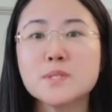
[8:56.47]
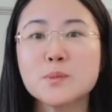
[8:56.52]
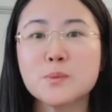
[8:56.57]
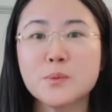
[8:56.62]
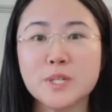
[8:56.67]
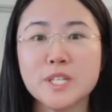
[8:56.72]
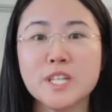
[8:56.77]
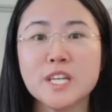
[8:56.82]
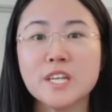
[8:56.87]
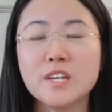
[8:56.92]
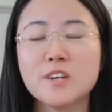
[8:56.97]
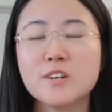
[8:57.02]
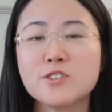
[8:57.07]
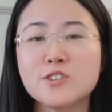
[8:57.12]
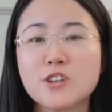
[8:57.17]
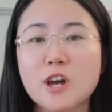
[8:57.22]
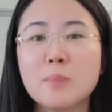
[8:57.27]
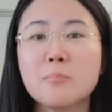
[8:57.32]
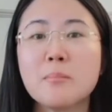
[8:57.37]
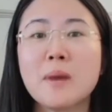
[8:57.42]
quitting your
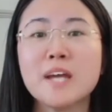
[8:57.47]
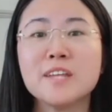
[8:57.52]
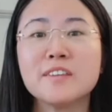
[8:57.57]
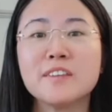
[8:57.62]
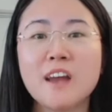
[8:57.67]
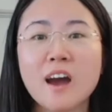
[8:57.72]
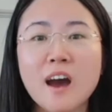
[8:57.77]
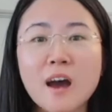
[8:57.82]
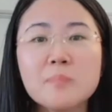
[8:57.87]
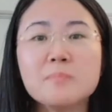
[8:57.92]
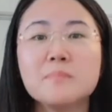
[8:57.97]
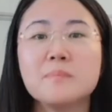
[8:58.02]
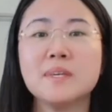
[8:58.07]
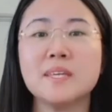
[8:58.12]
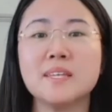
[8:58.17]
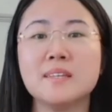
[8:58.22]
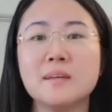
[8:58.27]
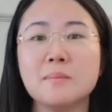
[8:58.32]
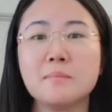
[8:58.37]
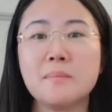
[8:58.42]
job might not
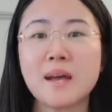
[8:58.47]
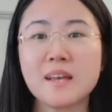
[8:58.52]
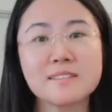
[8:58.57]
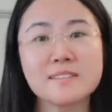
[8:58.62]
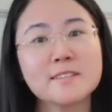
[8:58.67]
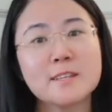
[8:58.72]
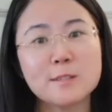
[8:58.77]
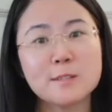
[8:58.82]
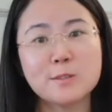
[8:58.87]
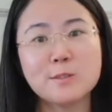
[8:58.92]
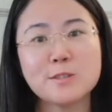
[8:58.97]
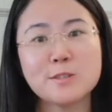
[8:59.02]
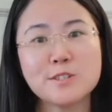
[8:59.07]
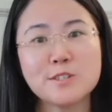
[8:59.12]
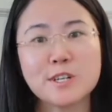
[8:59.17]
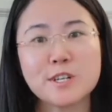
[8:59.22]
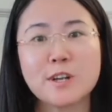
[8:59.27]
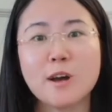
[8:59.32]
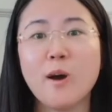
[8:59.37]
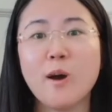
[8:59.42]
be the best
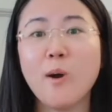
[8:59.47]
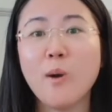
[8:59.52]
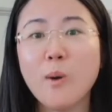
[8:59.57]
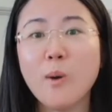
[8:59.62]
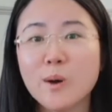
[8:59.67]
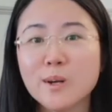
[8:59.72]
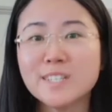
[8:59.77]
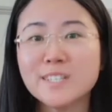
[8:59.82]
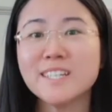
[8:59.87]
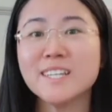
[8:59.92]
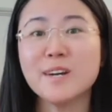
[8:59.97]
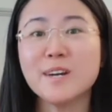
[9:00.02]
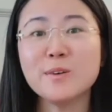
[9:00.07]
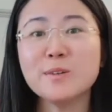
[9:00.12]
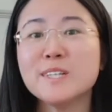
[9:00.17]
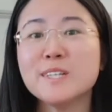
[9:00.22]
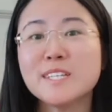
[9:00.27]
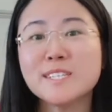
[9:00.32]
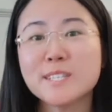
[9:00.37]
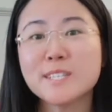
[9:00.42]
solution or the
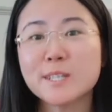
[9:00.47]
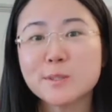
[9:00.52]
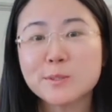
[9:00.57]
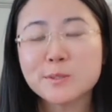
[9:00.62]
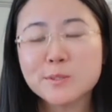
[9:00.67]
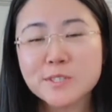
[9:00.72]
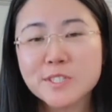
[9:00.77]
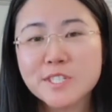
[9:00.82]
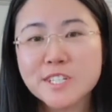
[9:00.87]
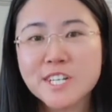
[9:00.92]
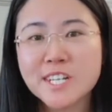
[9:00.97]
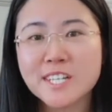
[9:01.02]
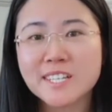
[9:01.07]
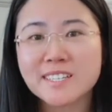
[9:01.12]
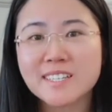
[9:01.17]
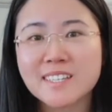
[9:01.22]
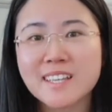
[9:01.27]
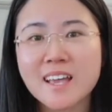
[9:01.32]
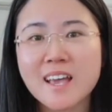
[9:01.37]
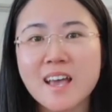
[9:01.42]
only solution.
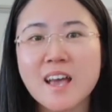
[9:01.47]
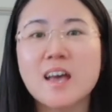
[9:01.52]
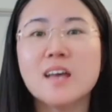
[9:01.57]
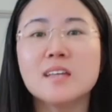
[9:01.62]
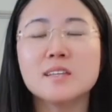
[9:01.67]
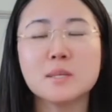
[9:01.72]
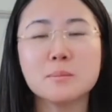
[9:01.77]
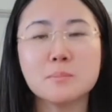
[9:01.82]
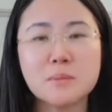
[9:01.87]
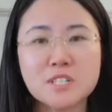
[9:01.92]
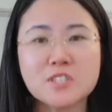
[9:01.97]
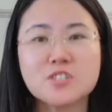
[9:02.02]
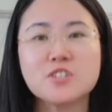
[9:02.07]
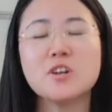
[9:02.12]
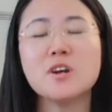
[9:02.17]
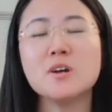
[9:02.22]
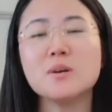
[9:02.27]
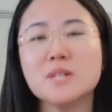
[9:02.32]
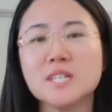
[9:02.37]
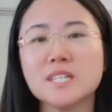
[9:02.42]
The
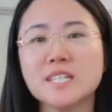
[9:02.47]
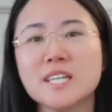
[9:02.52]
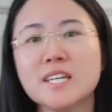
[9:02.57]
majority